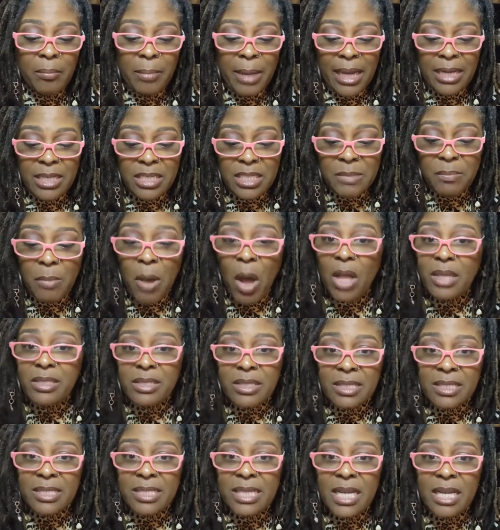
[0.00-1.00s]
about as small as
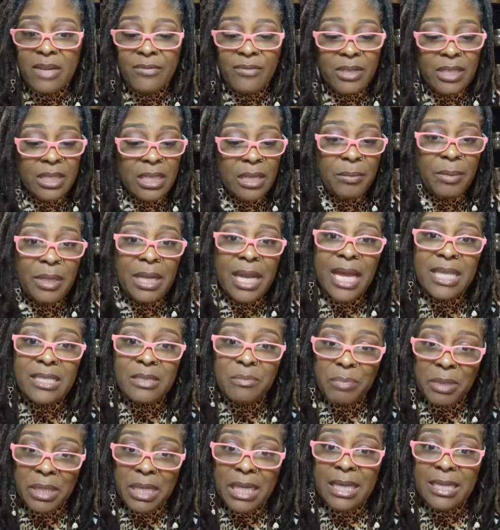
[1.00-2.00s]
a seed of a lemon, as
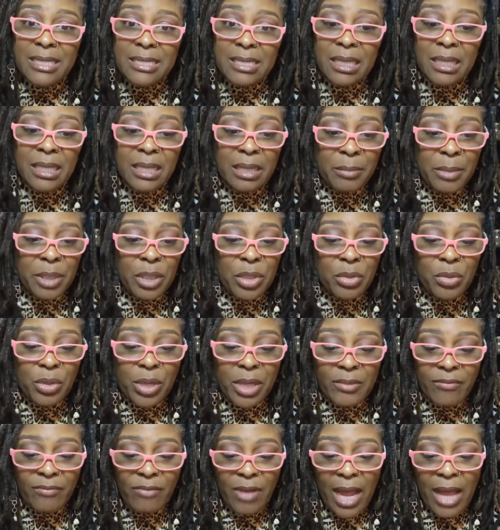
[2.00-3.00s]
big as a lemon. You
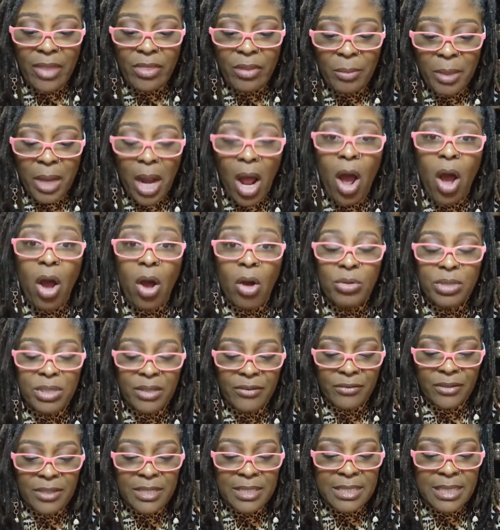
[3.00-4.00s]
can find them in all
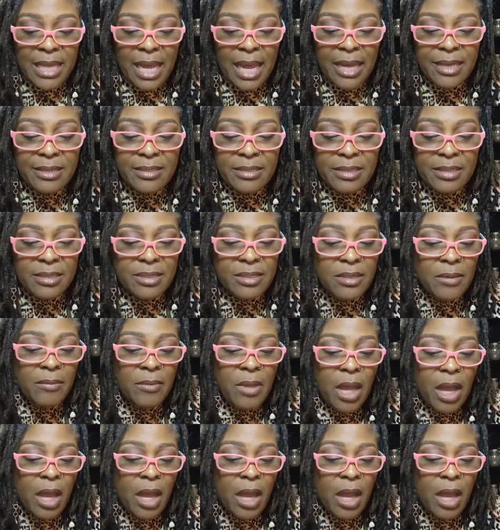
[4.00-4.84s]
different sizes.